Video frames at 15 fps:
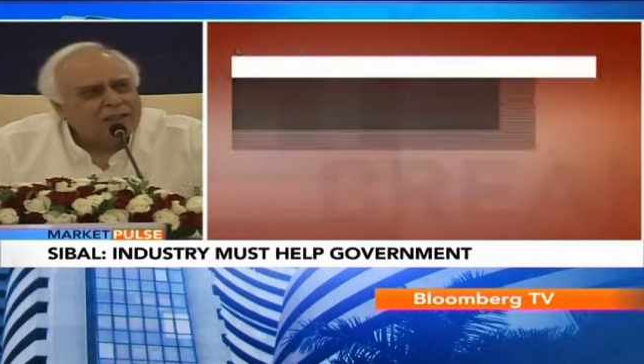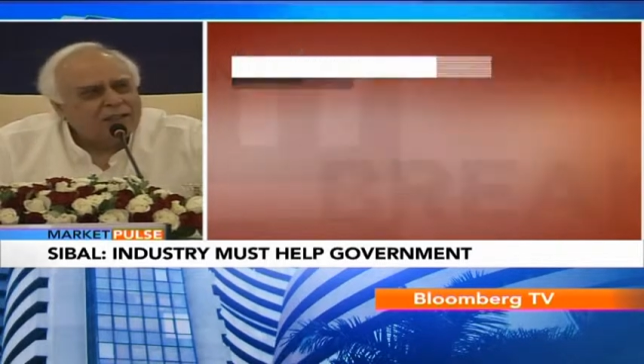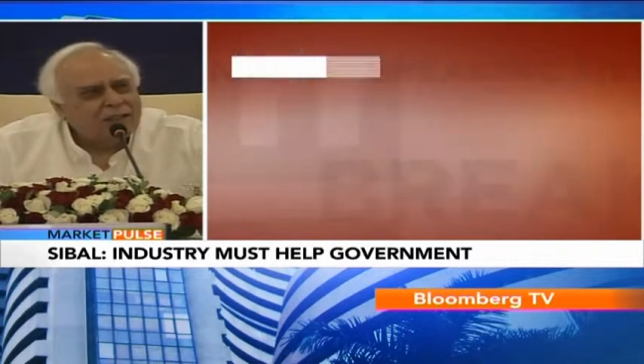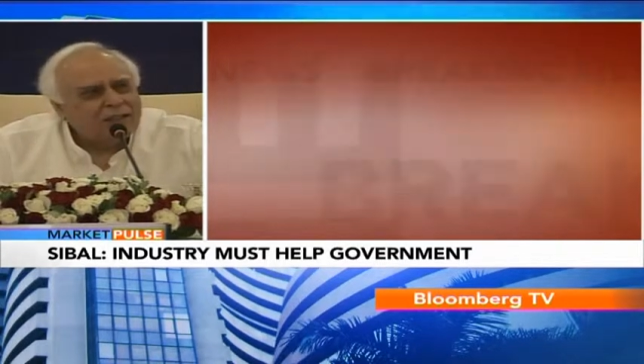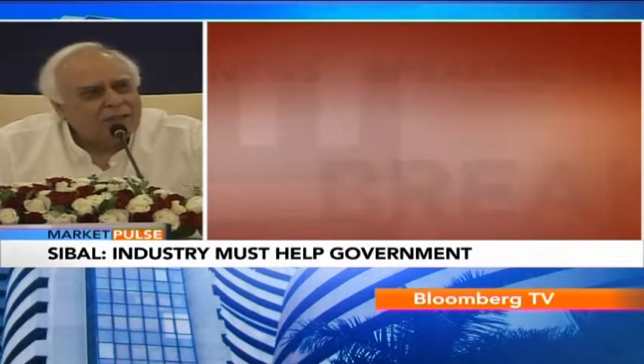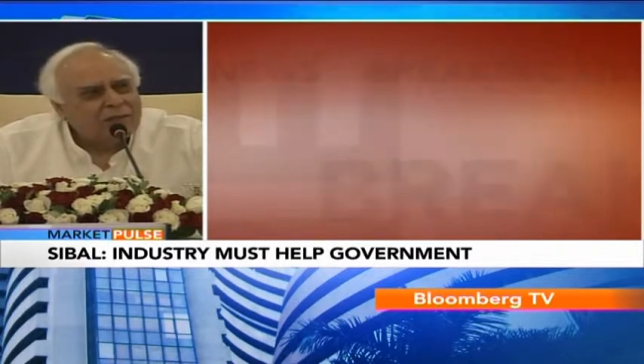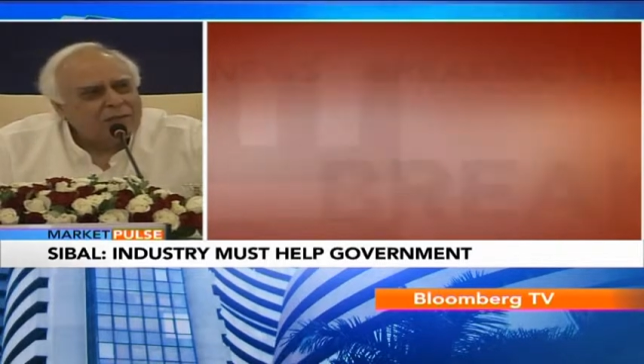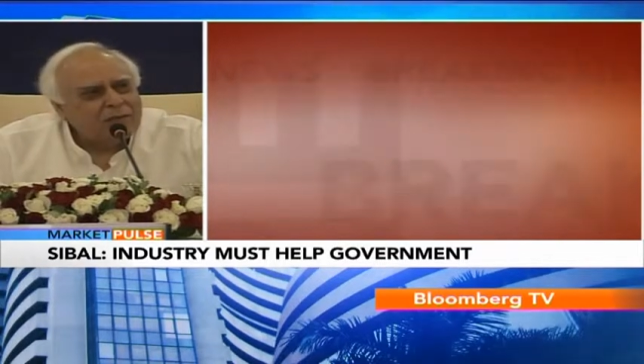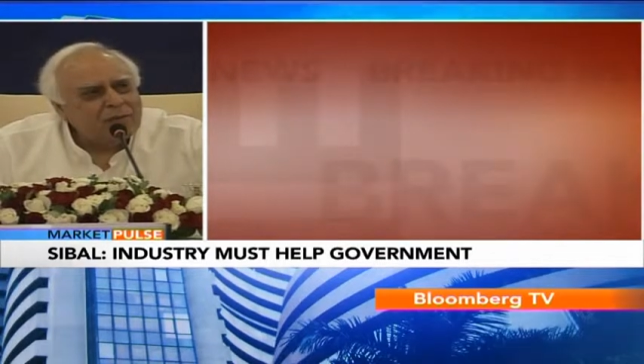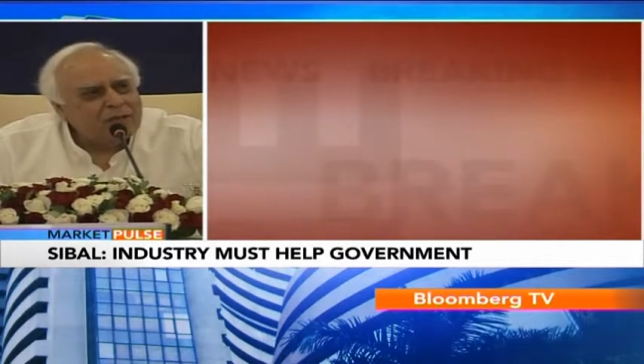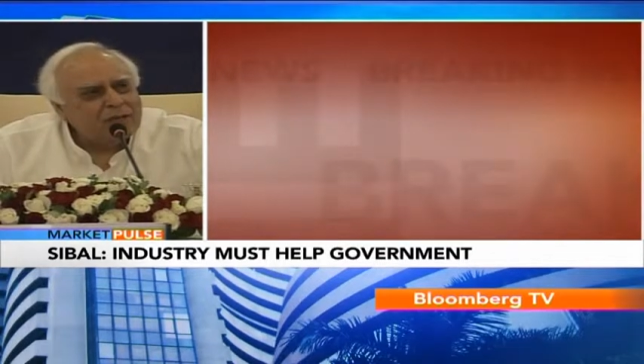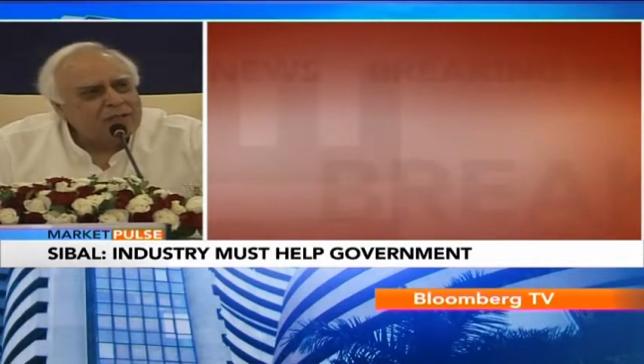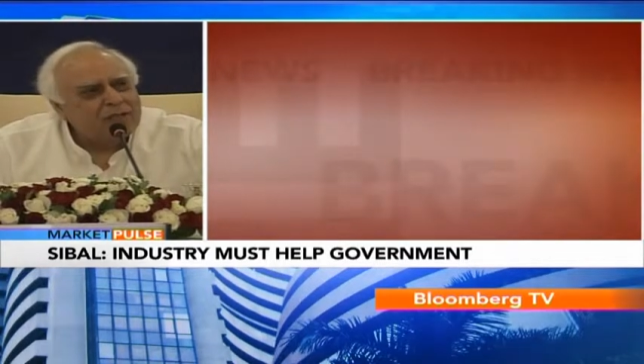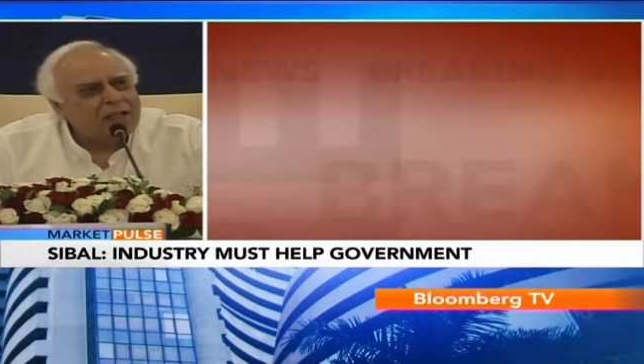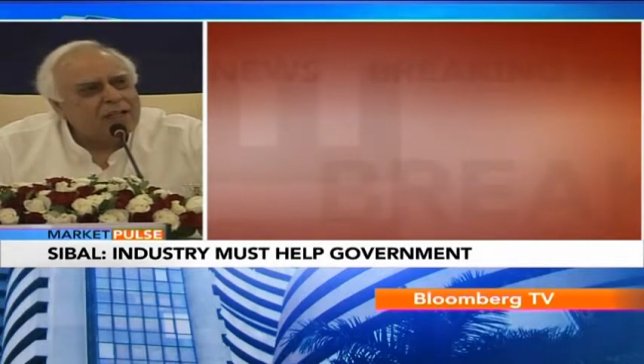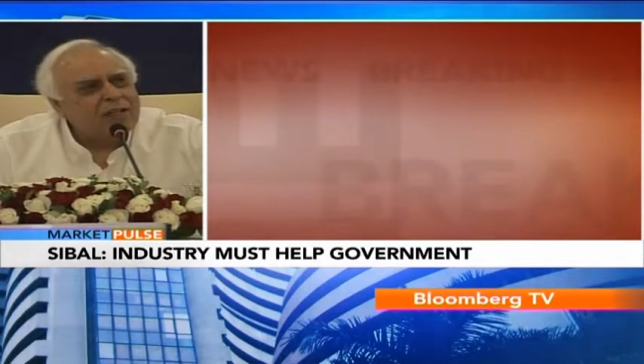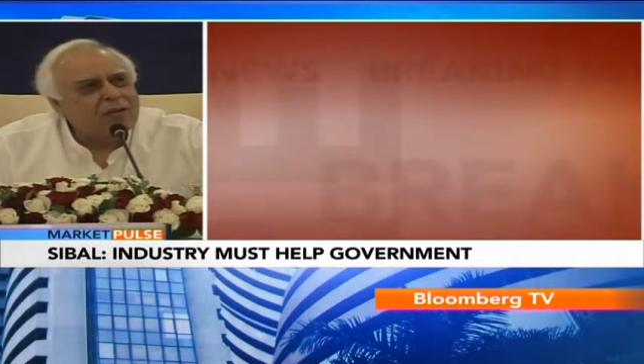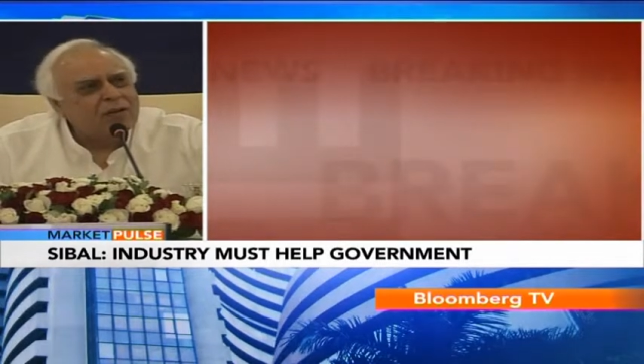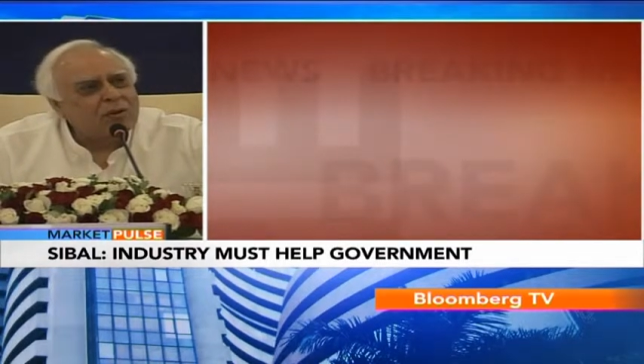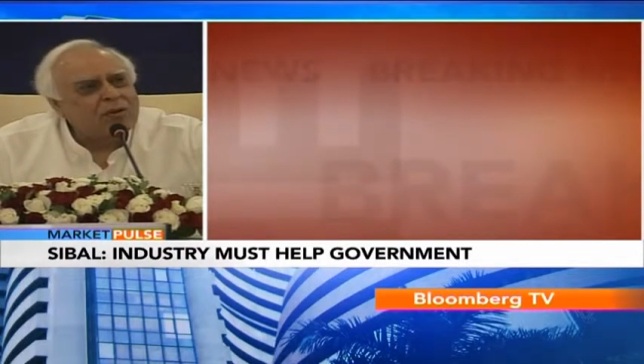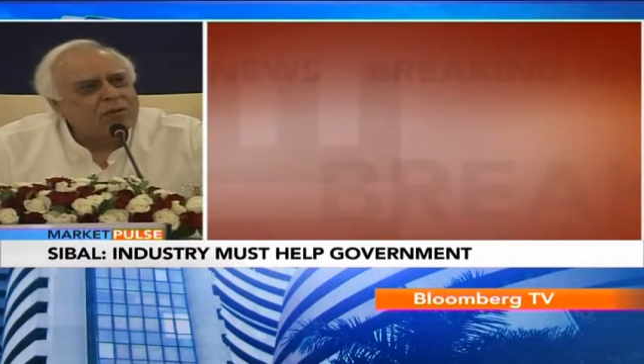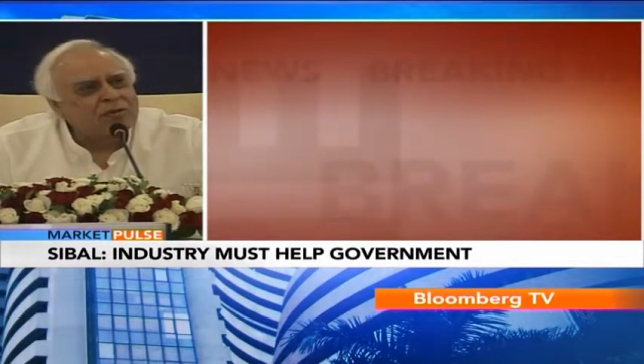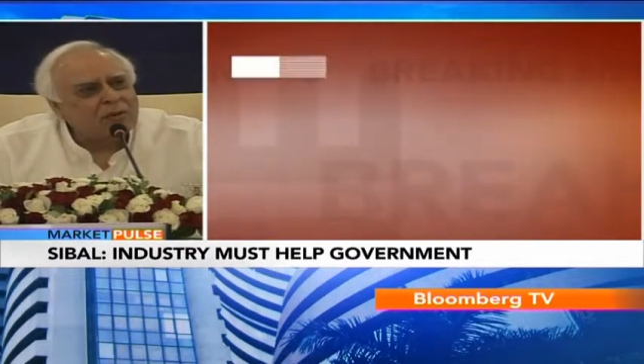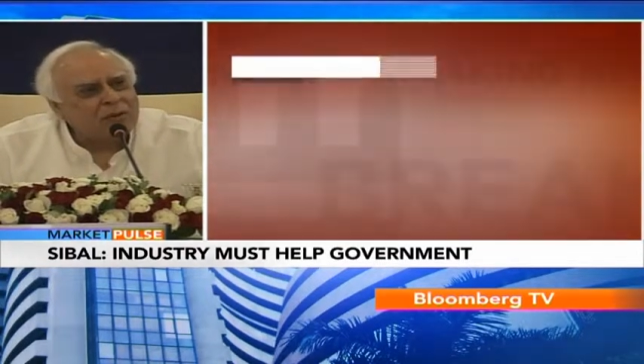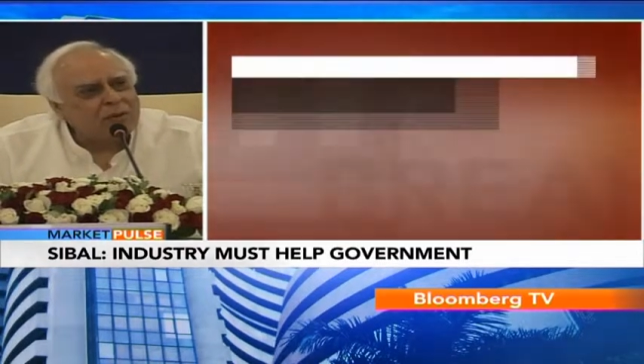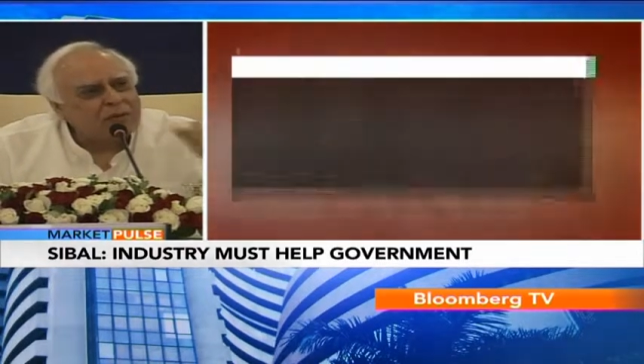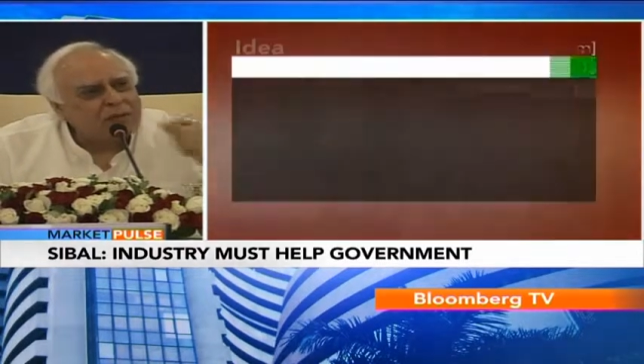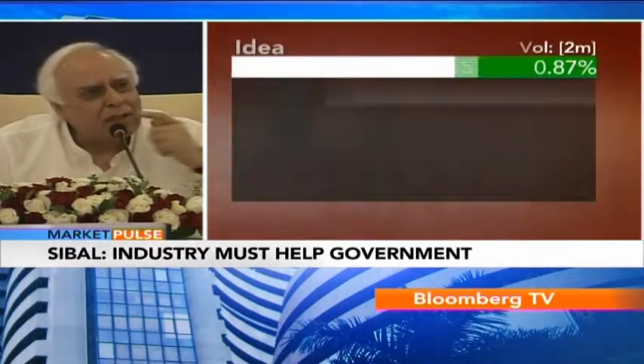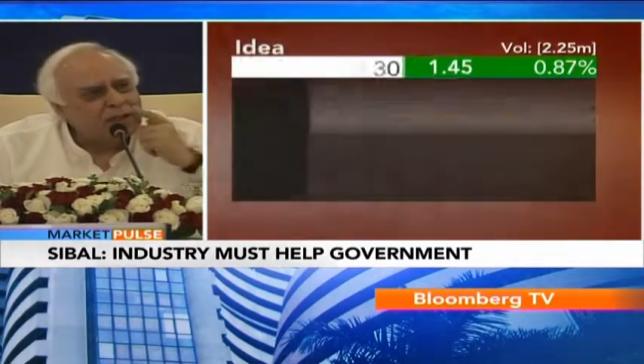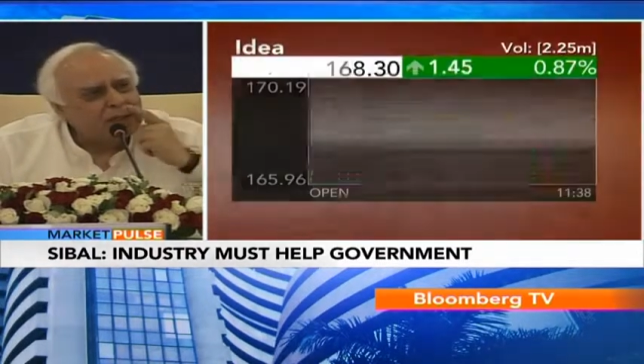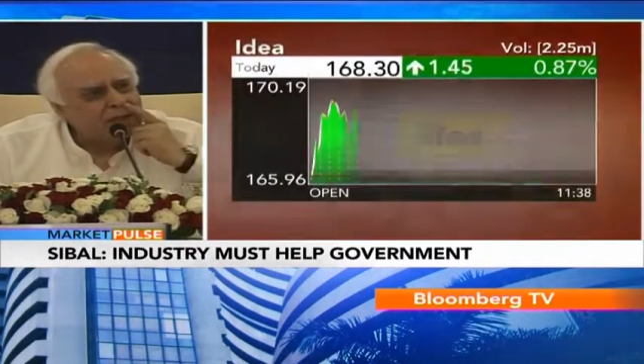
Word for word: that we must take growth forward